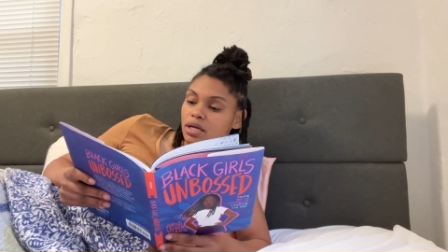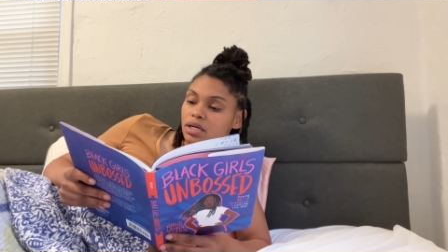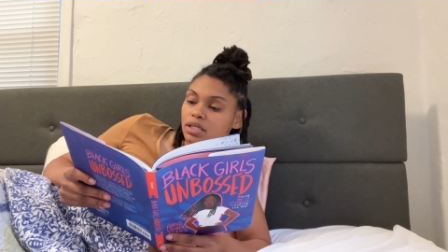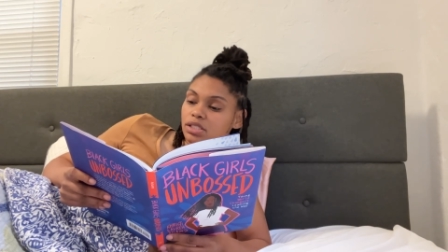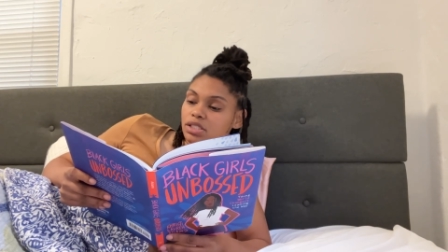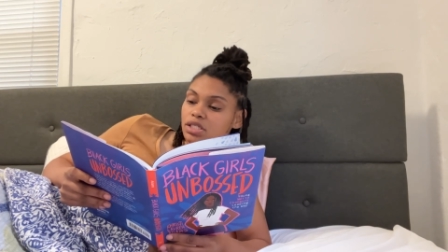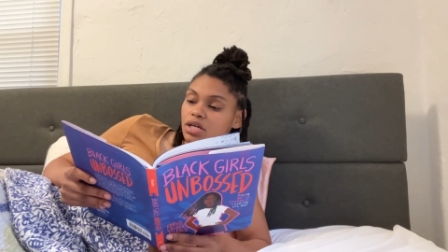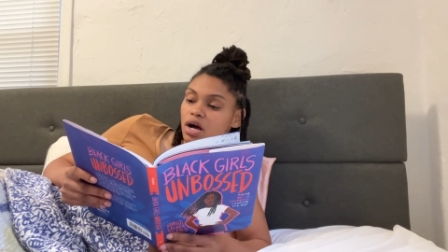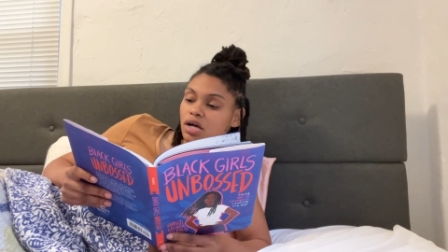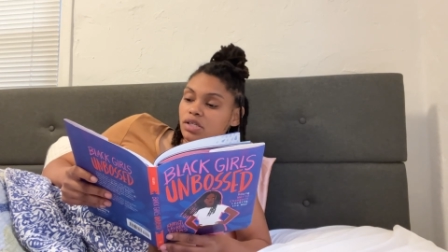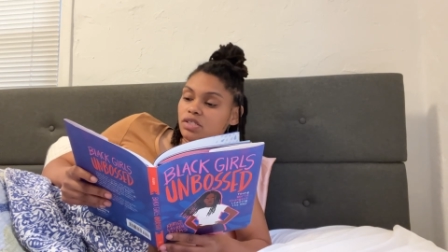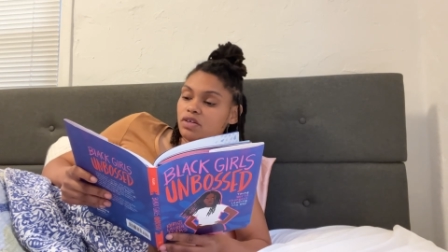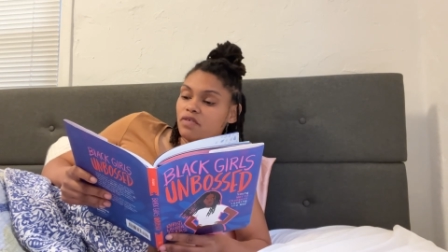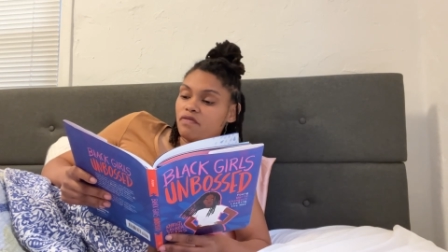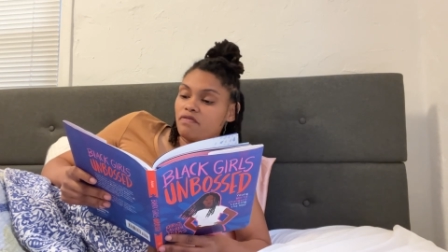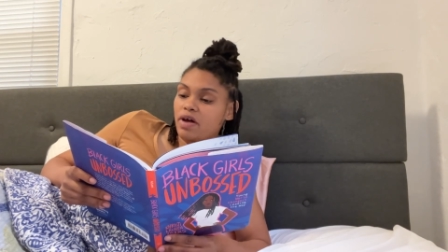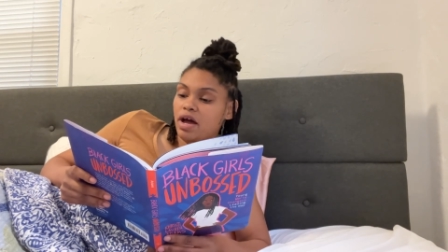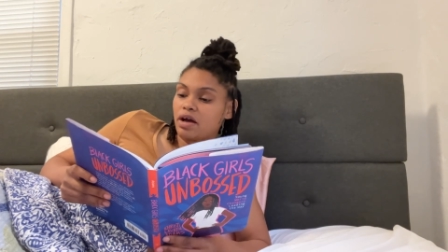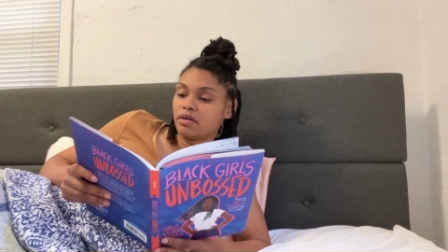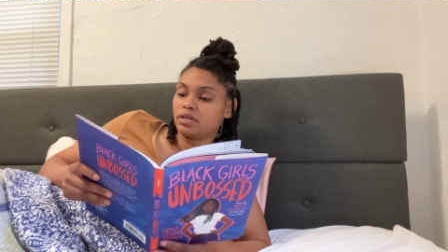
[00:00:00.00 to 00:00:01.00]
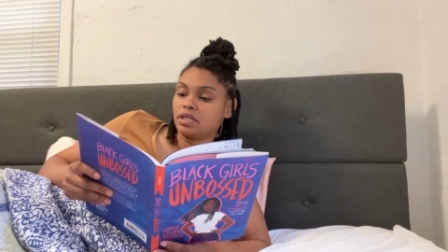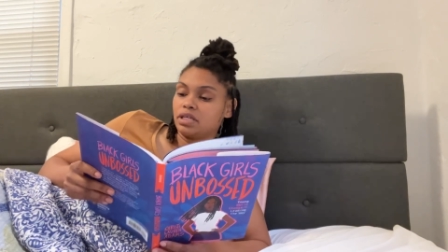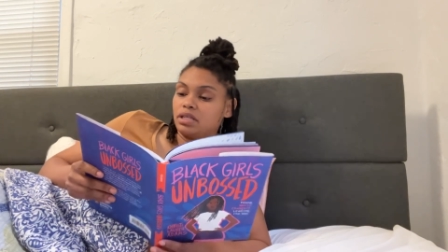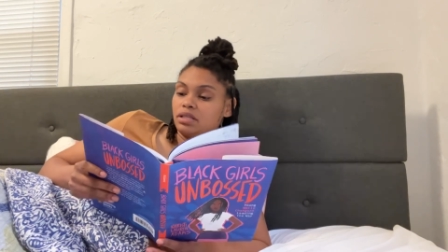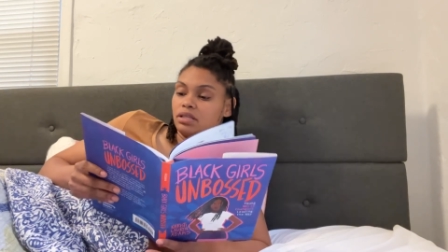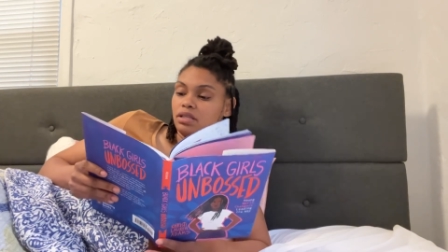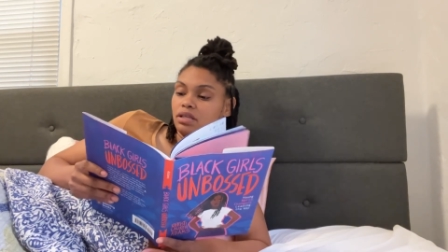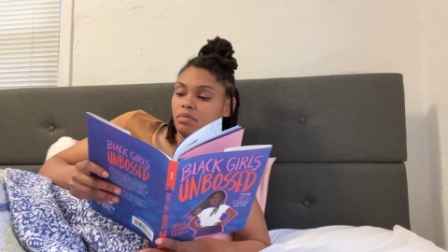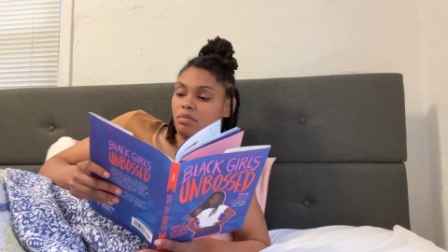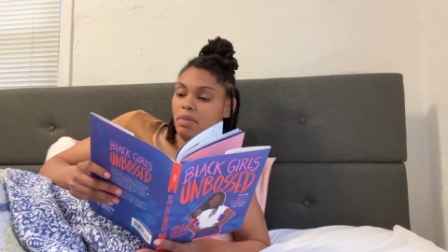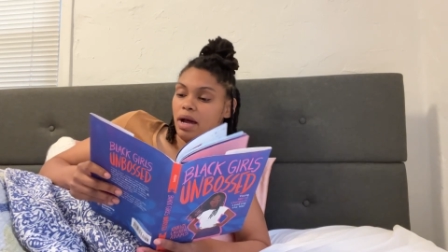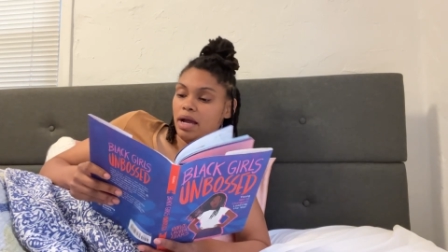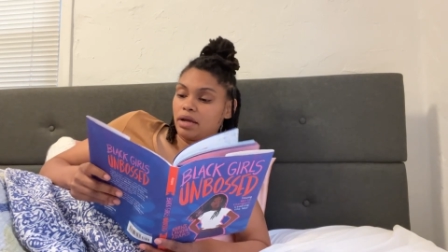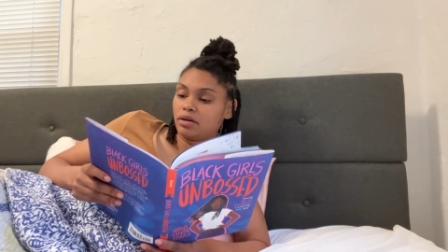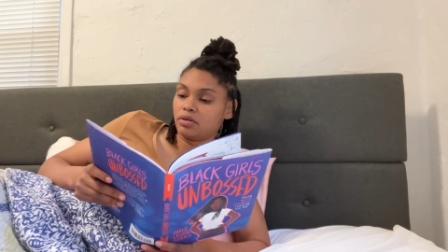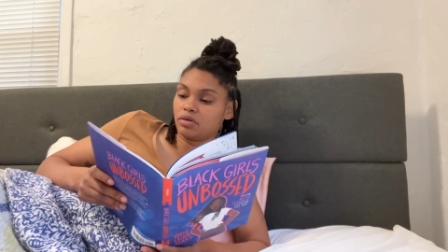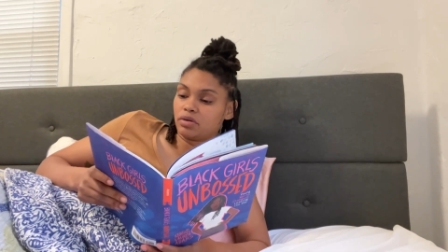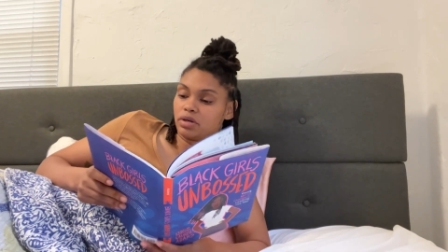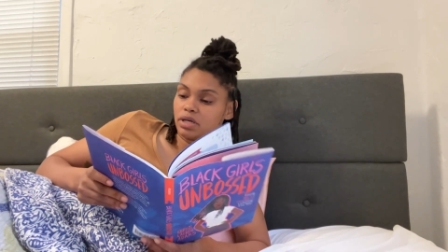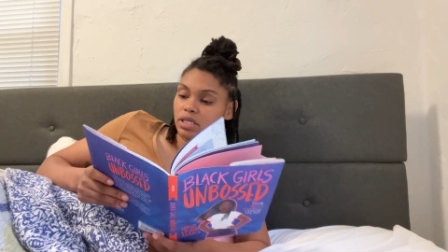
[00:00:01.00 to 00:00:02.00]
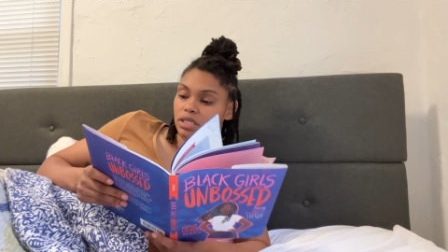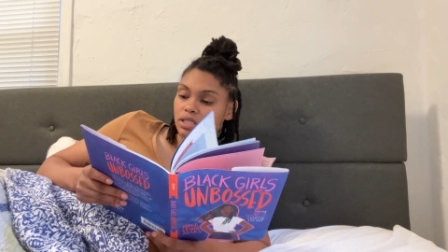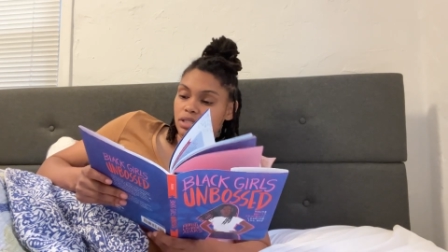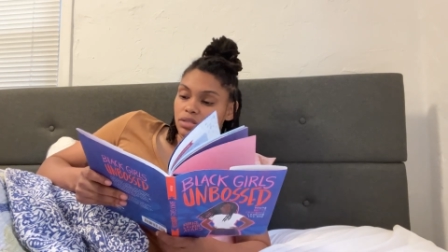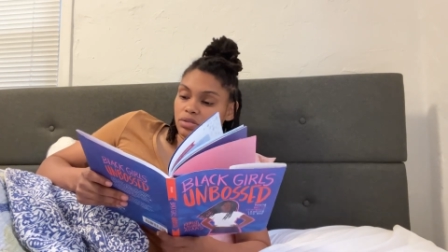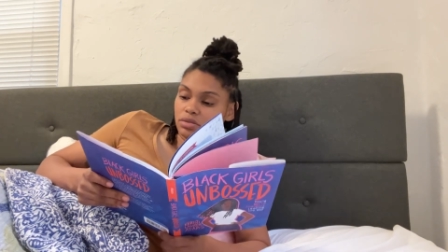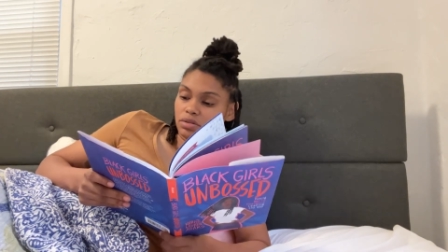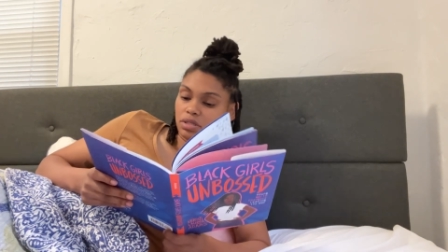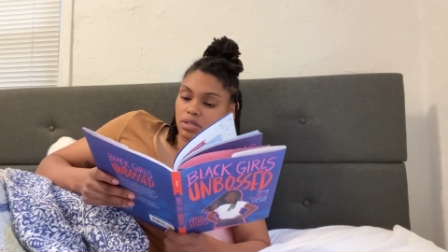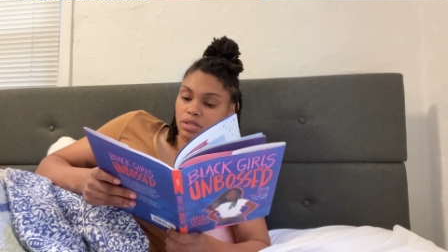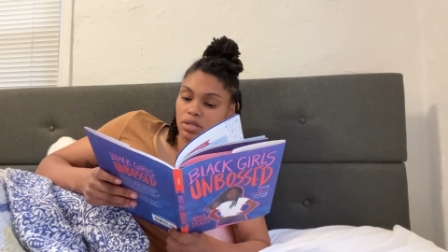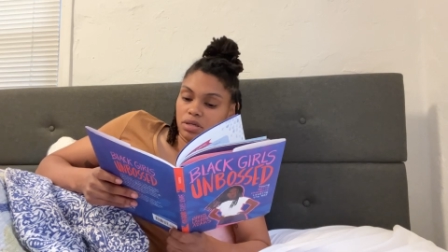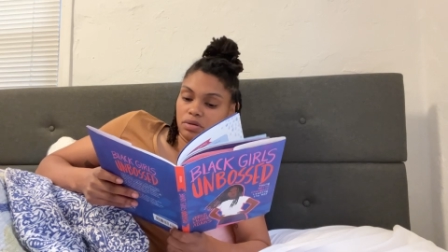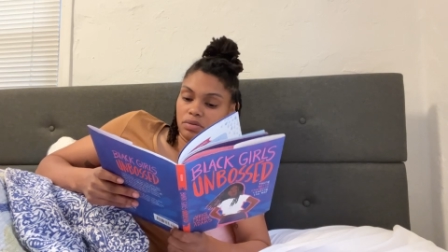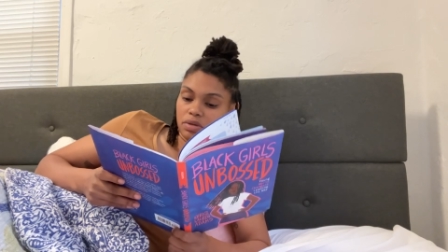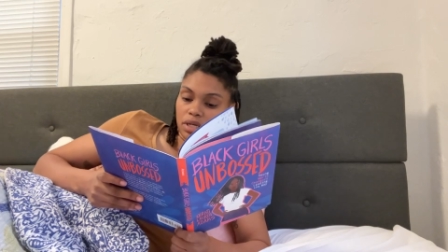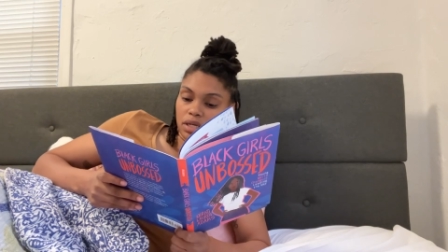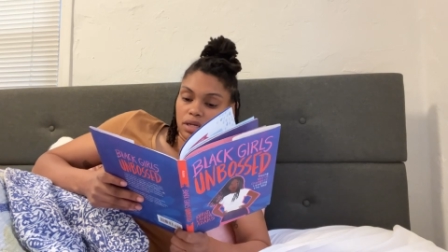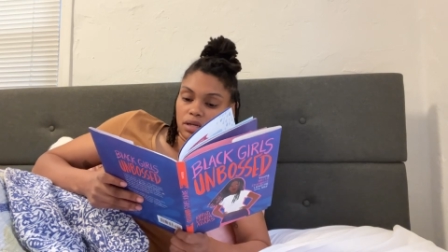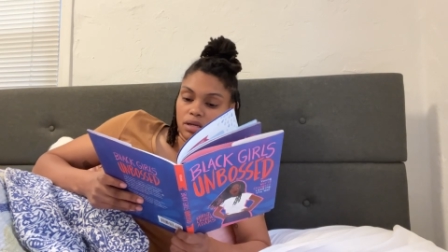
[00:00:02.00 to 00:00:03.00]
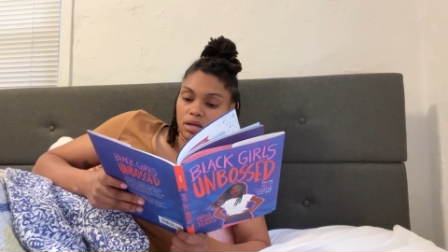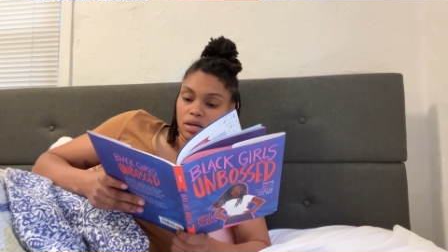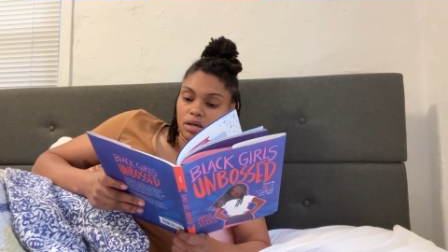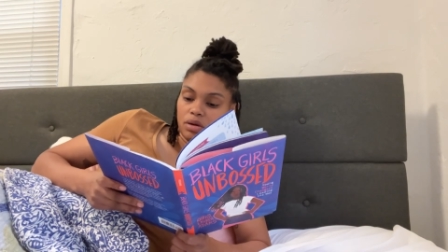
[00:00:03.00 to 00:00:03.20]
She also founded the Minority Student Union,